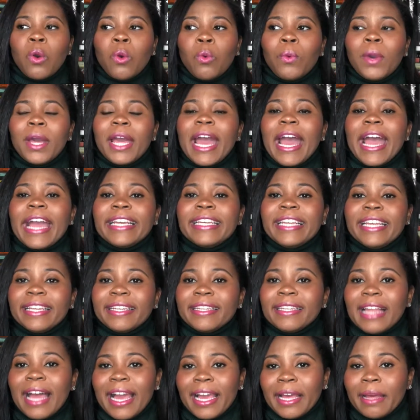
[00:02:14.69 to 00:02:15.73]
What I
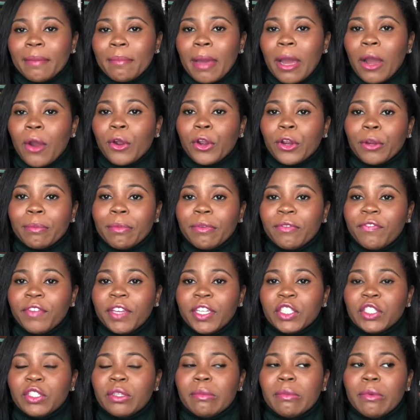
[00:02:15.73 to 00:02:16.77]
didn't like about urban
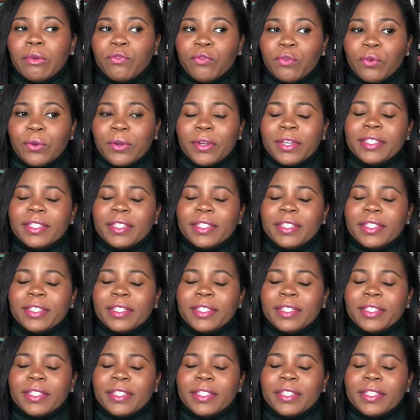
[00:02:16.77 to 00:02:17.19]
fiction before